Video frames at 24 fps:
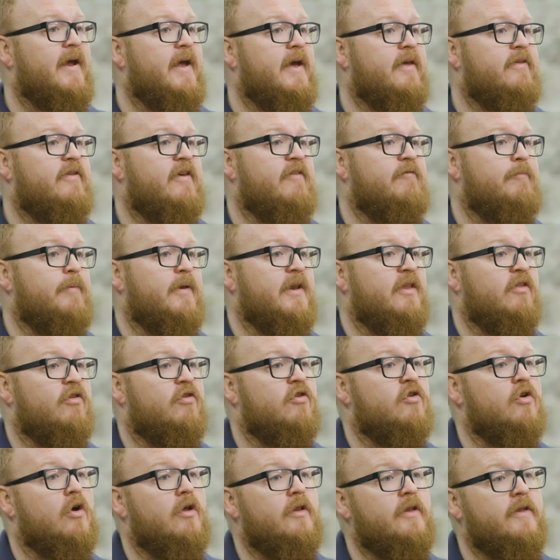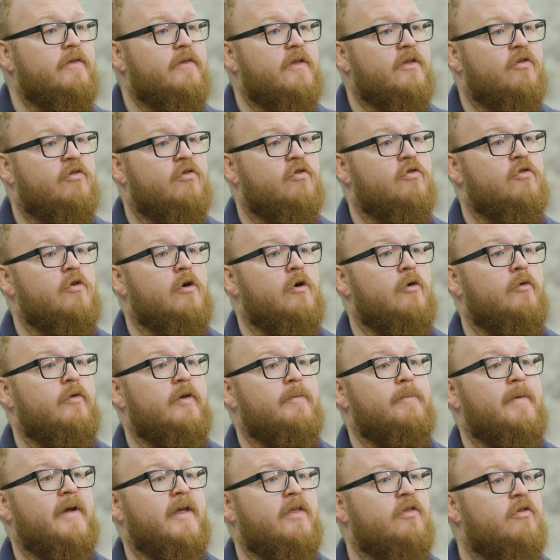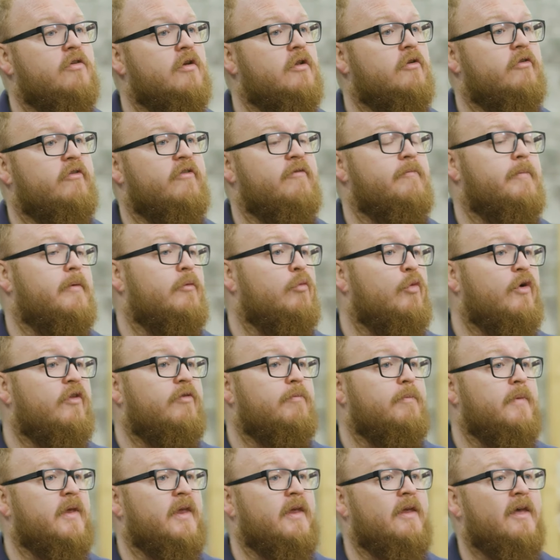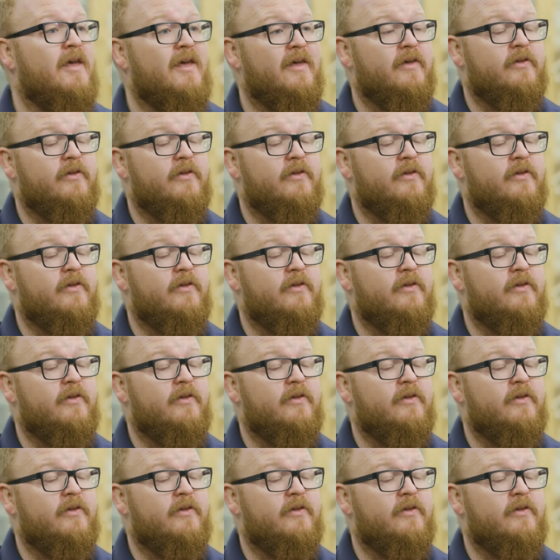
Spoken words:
guys have been installing this stone, and my installers have been with me,